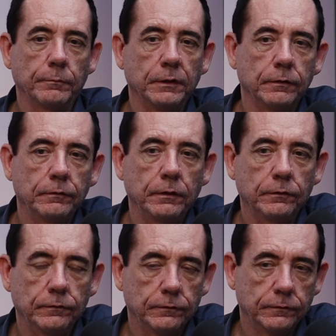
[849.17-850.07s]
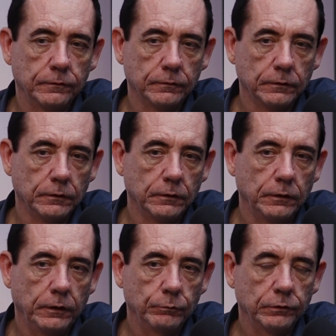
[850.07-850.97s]
I mean,
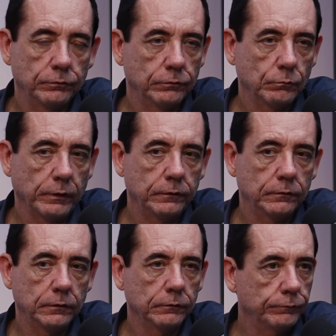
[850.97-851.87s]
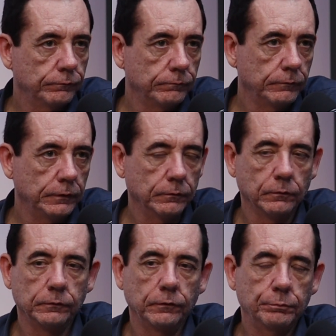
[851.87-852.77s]
he was quite tough
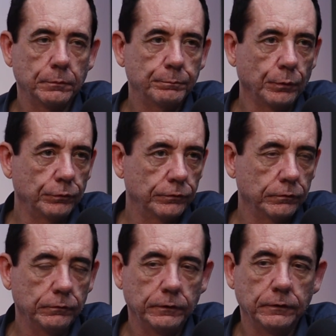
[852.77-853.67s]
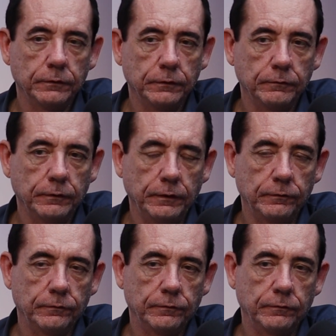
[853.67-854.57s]
on this proposal and
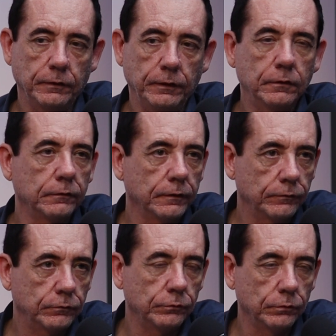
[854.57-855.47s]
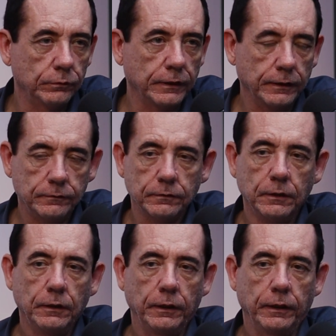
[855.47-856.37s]
his eagerness to do that.
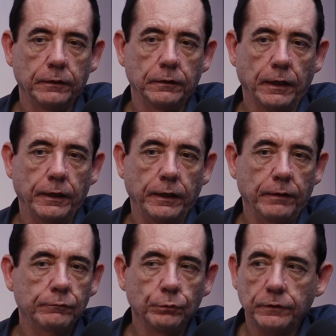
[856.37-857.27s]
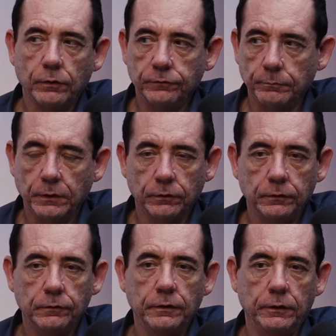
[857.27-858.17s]
And I have no doubts about
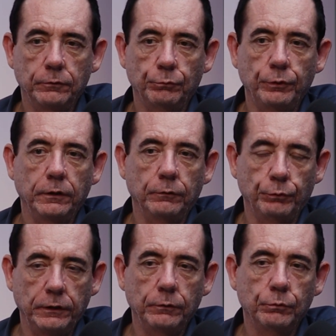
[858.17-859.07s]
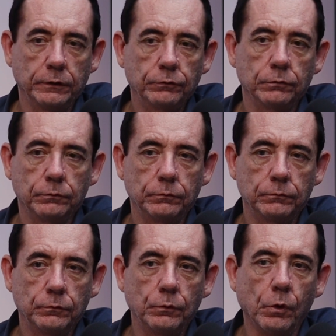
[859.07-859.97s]
it. He really wants to
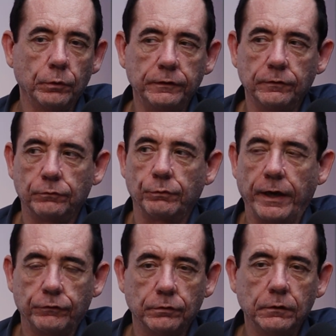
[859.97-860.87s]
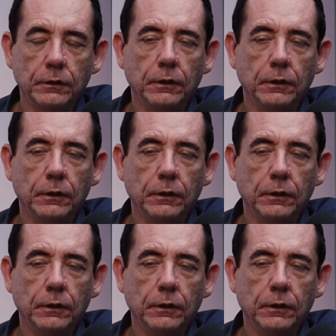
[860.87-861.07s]
go in this direction.